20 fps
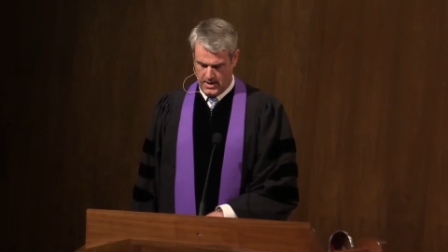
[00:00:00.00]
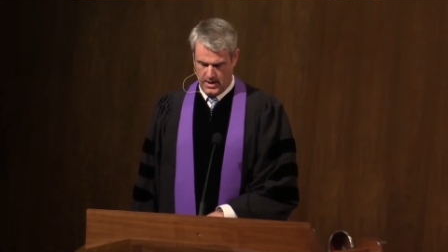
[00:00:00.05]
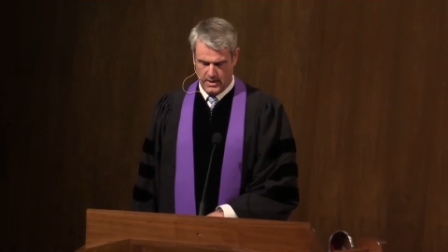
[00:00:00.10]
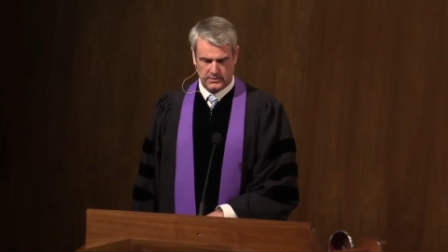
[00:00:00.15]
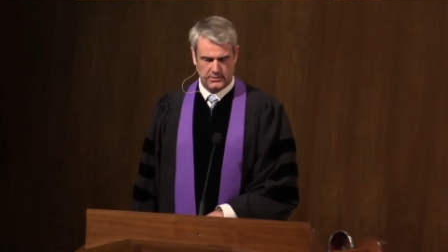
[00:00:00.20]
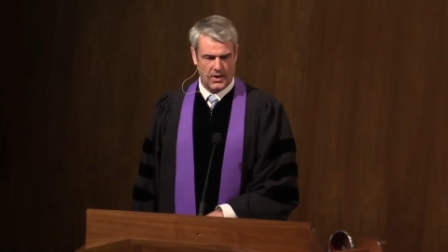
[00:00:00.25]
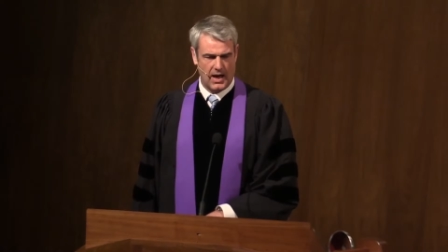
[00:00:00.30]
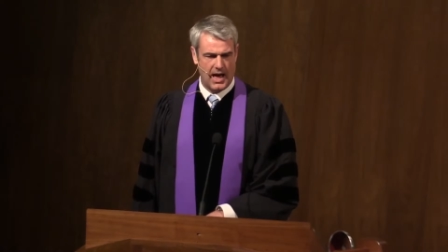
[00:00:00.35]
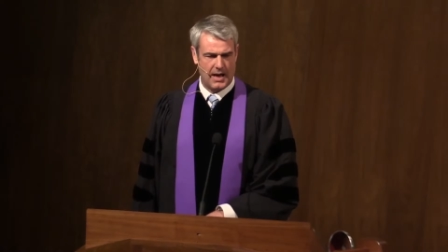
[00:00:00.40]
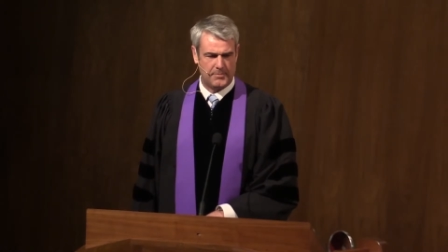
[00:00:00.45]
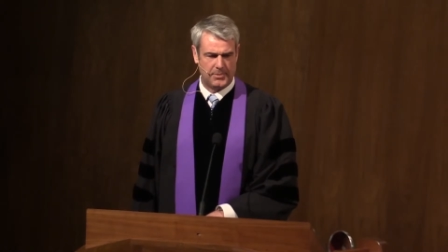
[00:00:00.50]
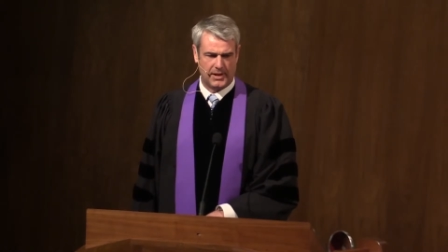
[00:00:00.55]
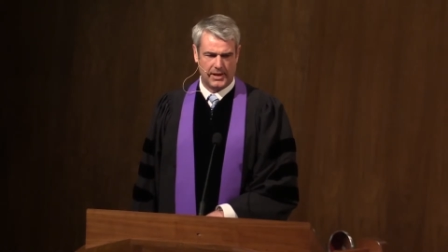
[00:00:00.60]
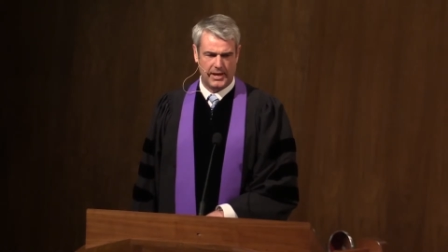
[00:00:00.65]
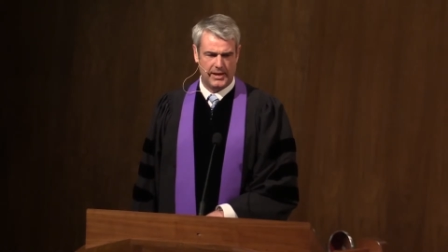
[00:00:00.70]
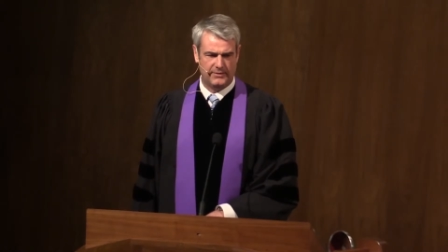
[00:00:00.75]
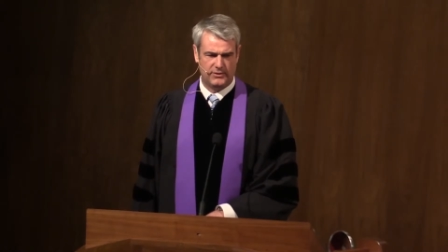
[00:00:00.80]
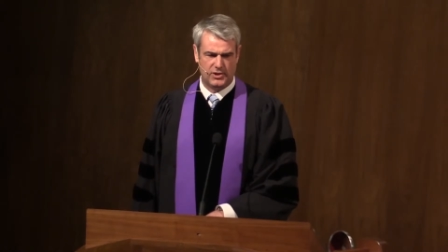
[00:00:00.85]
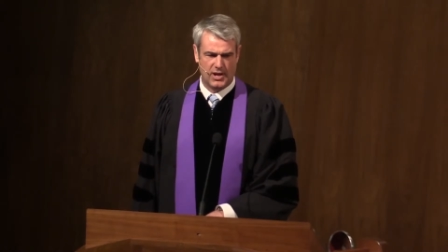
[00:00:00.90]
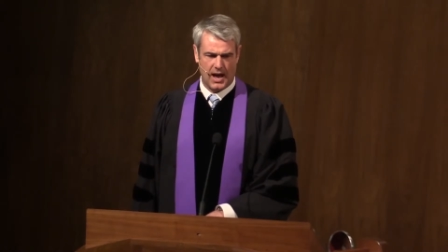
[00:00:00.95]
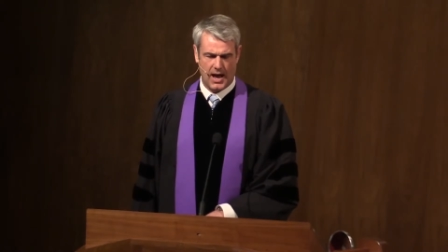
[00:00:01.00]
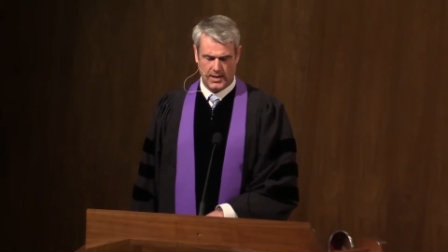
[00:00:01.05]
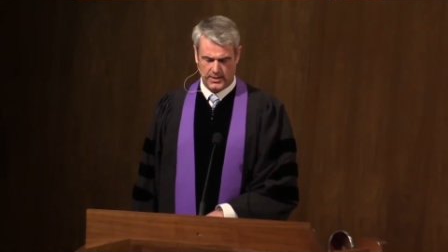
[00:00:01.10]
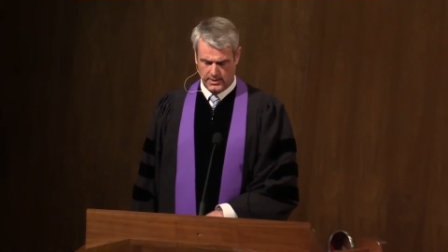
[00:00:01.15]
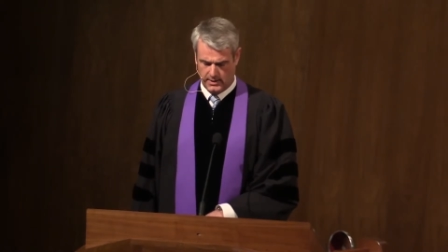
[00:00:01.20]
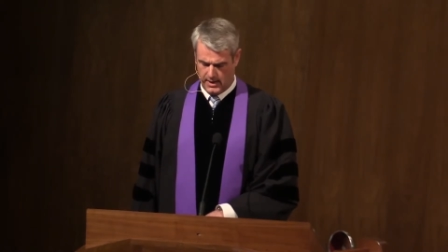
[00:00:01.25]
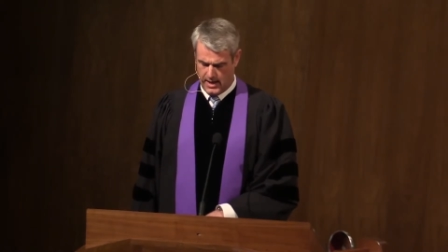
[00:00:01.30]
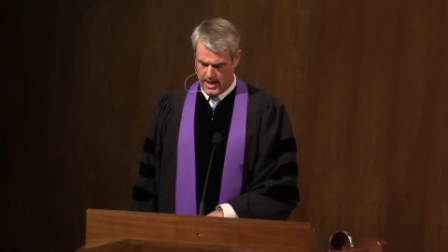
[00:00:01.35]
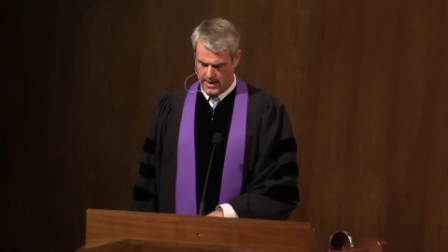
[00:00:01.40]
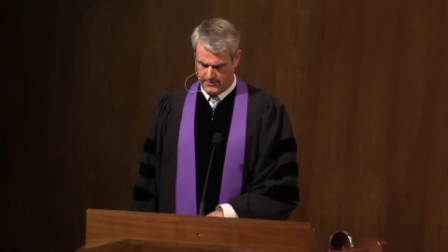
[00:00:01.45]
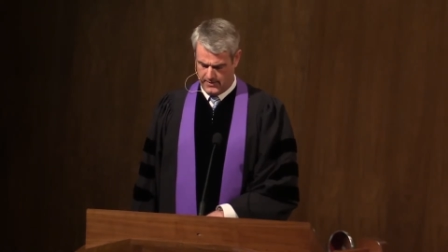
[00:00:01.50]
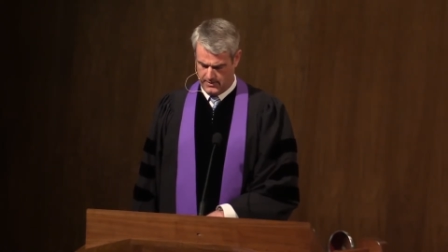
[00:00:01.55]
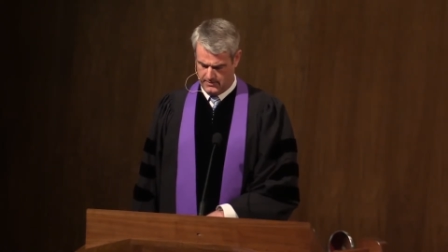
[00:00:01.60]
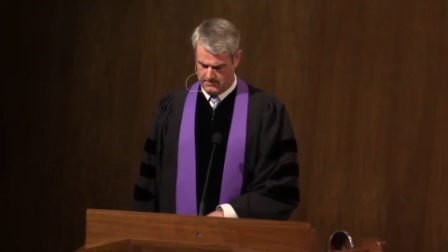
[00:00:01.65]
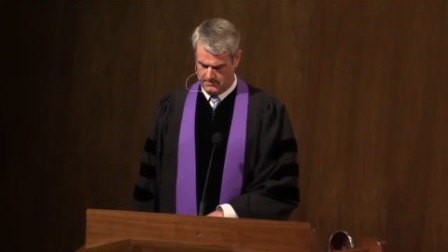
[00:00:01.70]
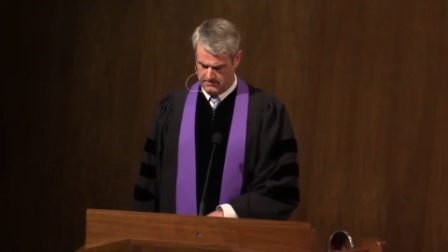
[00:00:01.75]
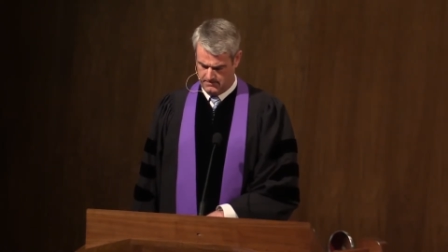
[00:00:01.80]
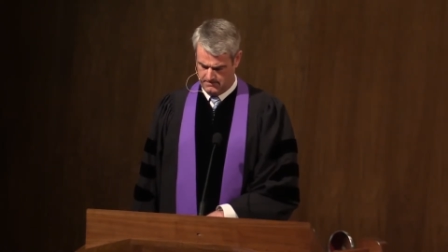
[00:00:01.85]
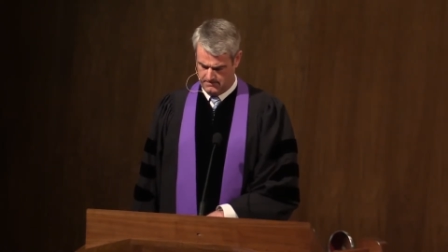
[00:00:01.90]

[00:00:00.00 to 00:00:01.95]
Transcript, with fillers: So I believe John 11